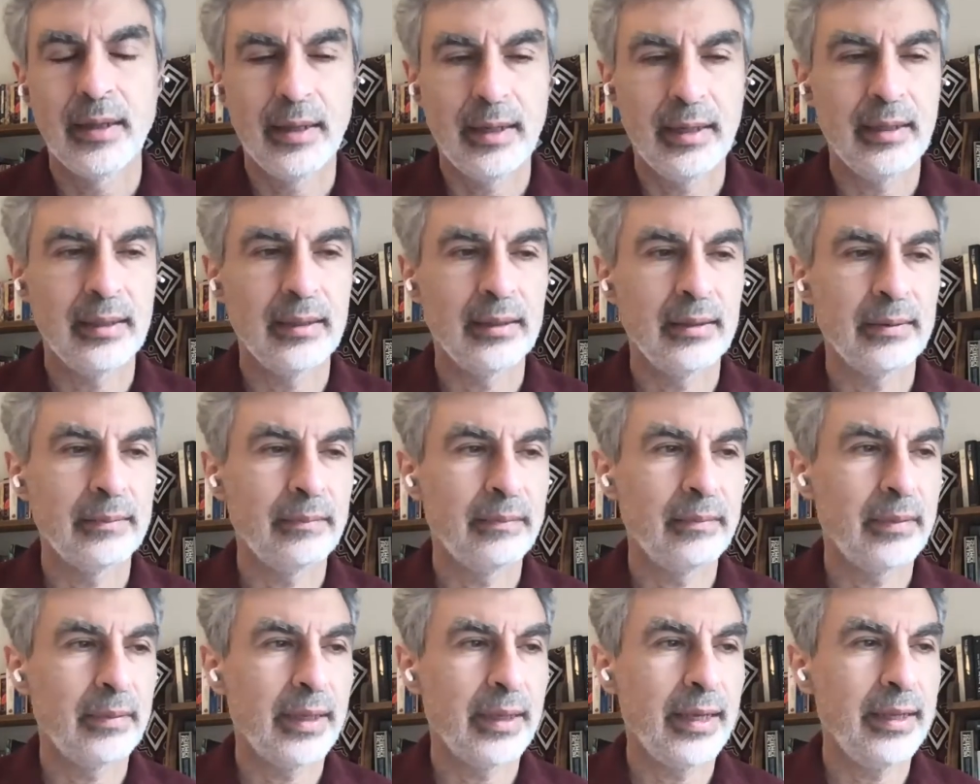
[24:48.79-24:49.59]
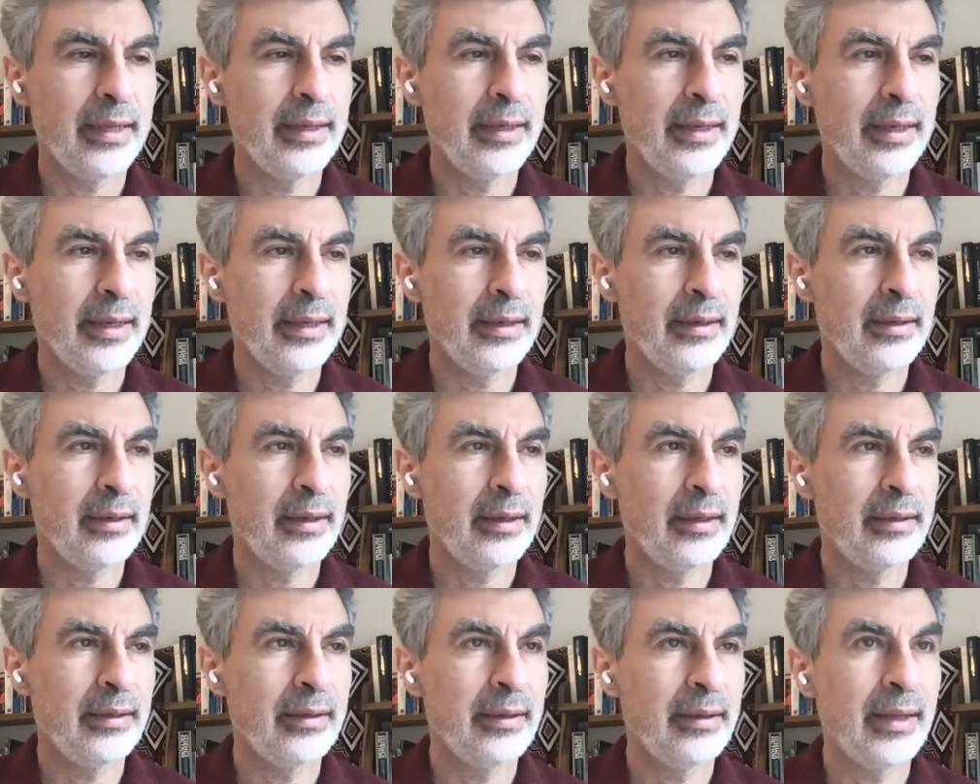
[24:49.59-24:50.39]
Um, and, and,
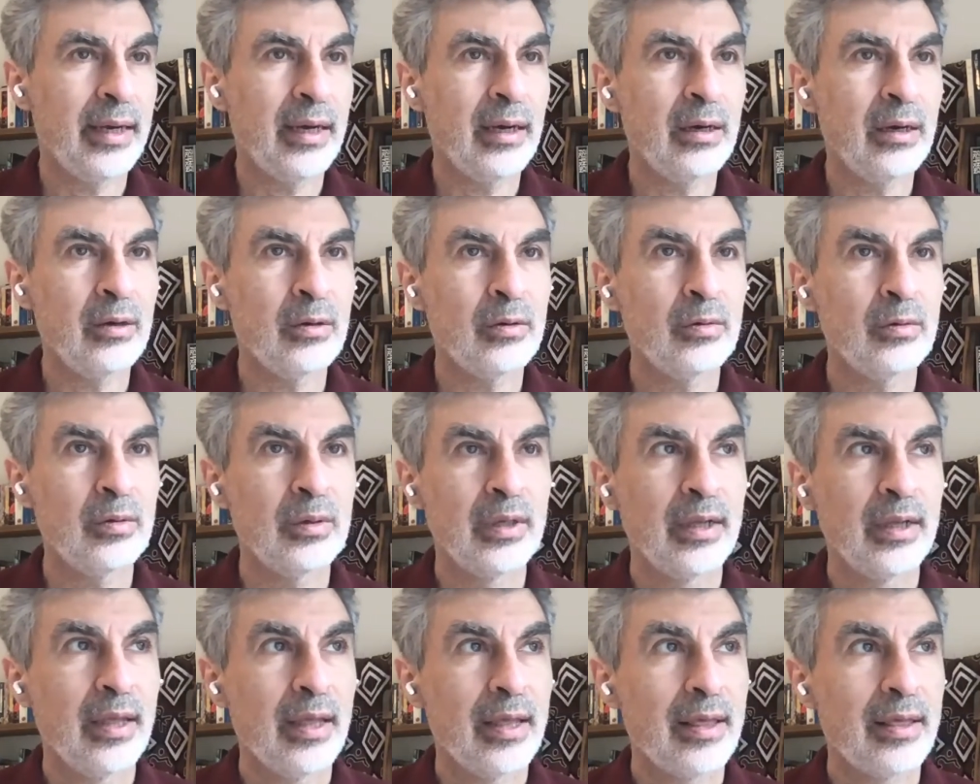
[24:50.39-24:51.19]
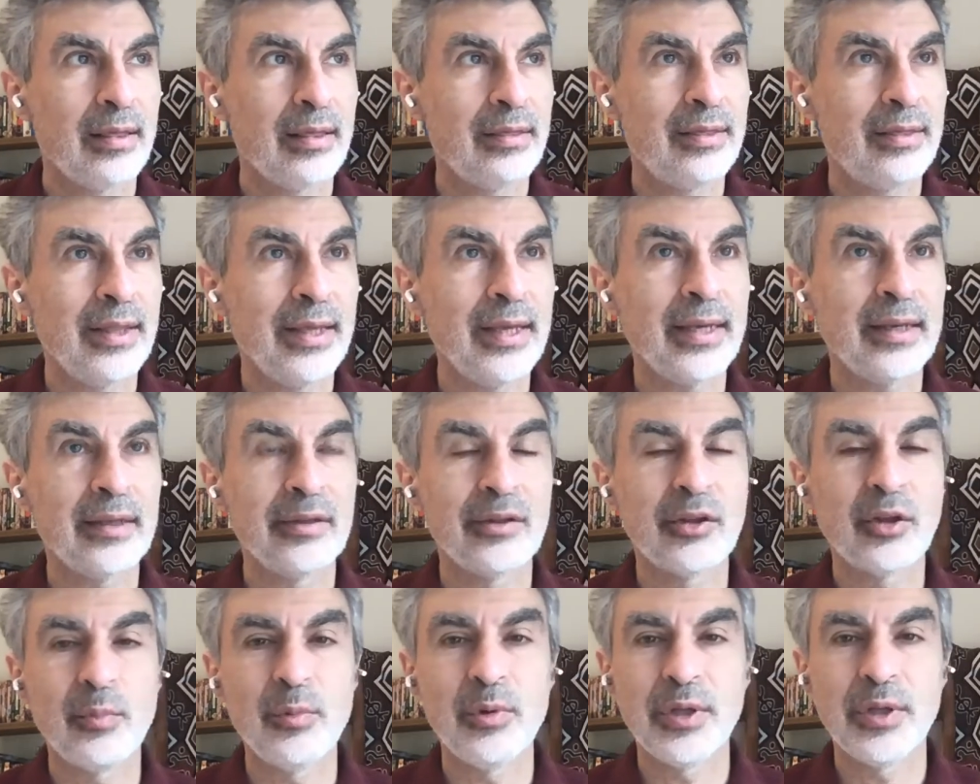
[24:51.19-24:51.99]
and now they
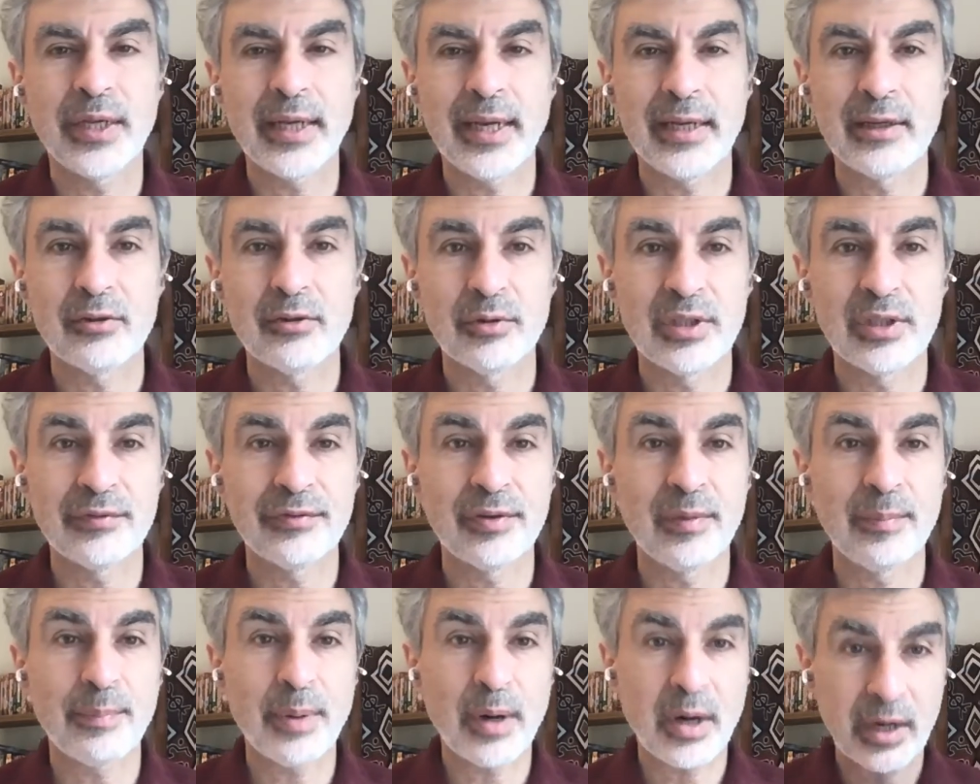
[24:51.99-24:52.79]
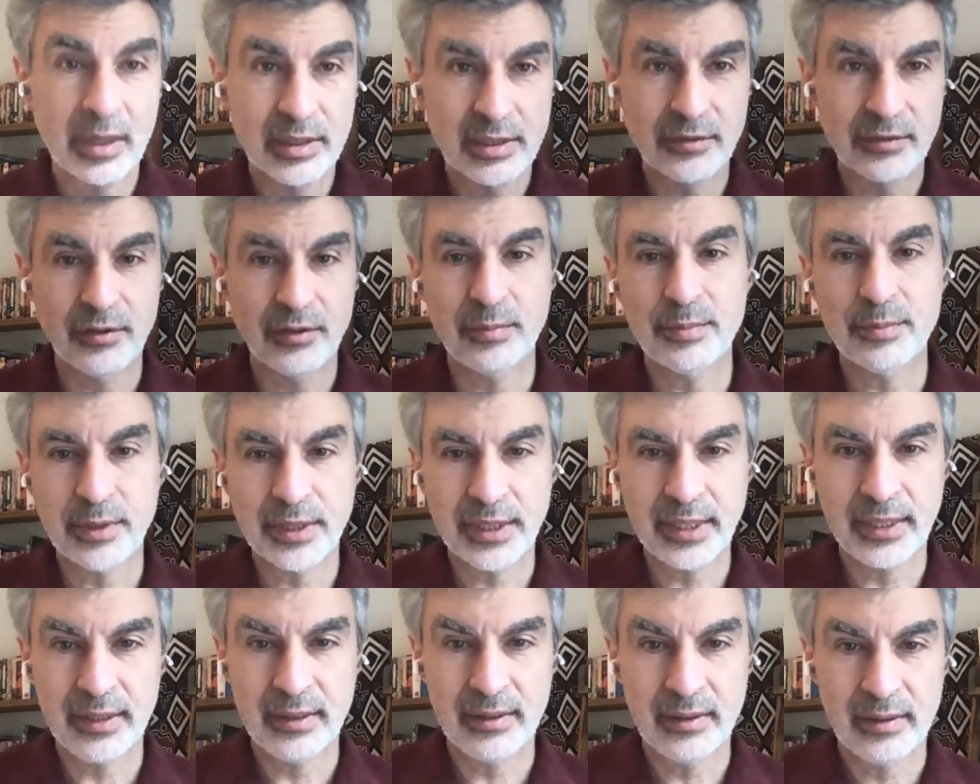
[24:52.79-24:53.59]
can communicate to different parts of the
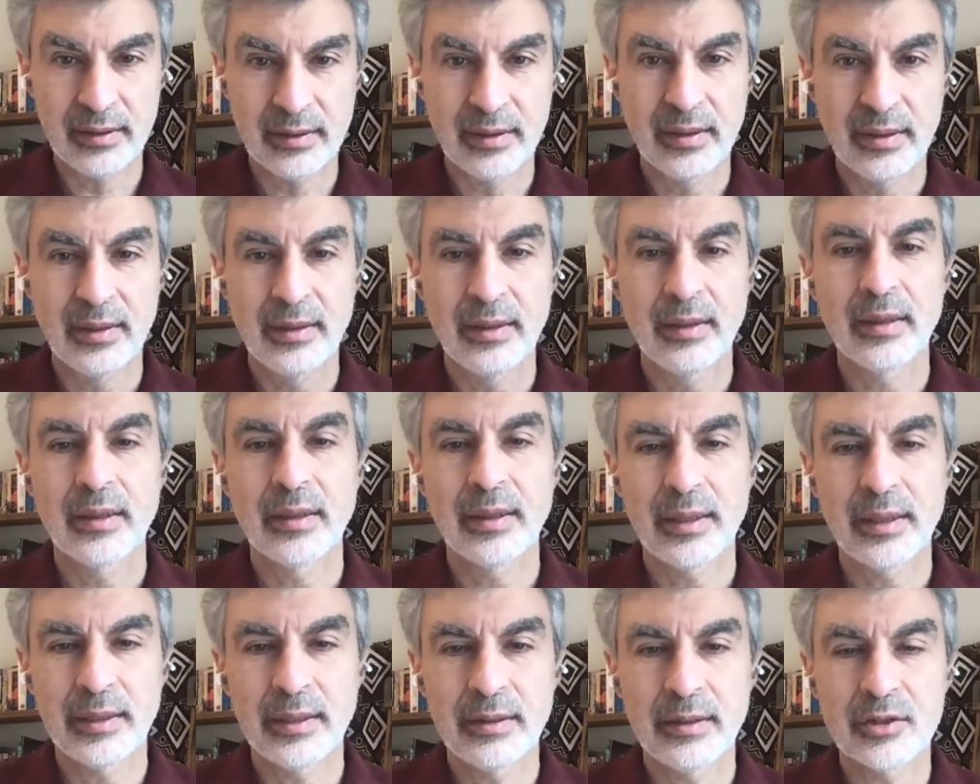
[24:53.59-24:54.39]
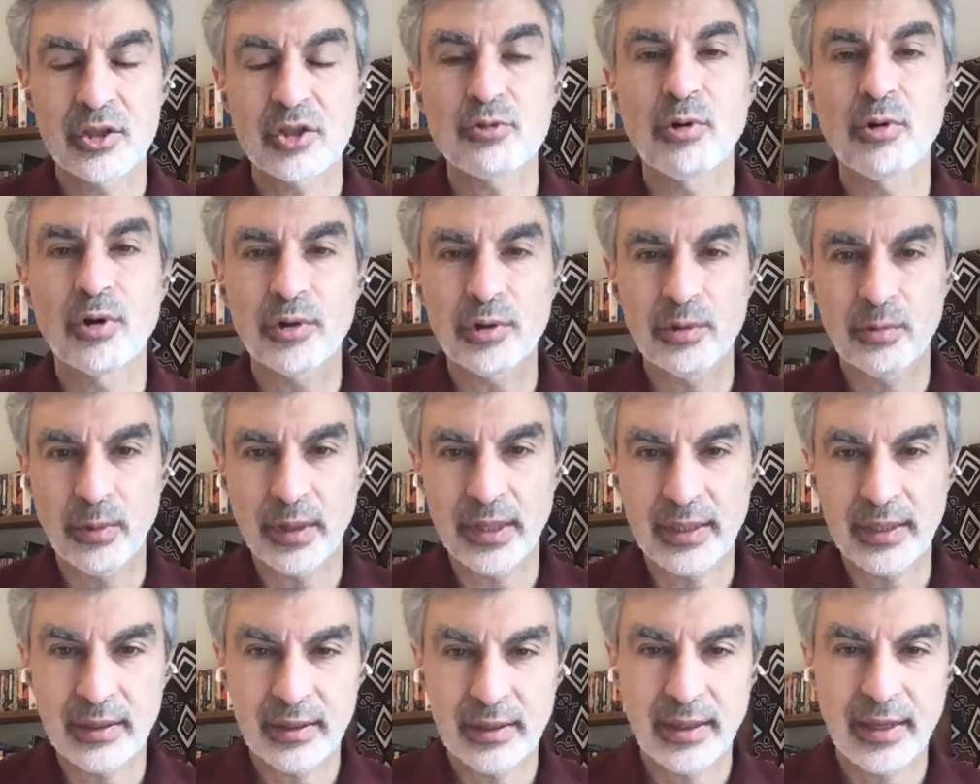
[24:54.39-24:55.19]
brain in a stronger
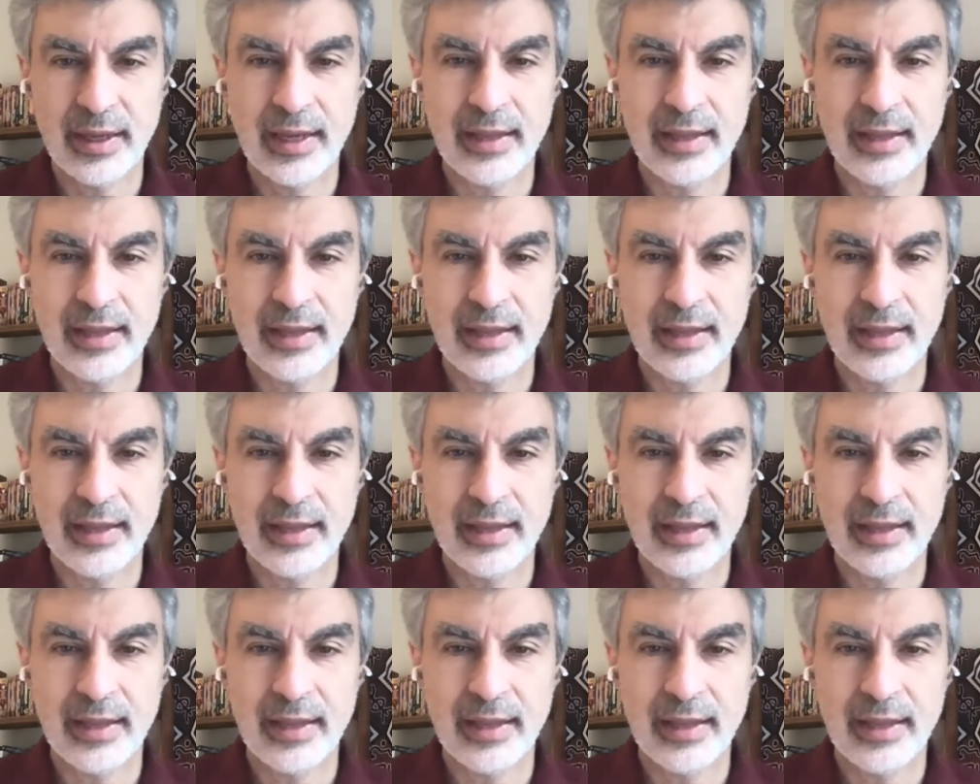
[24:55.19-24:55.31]
way.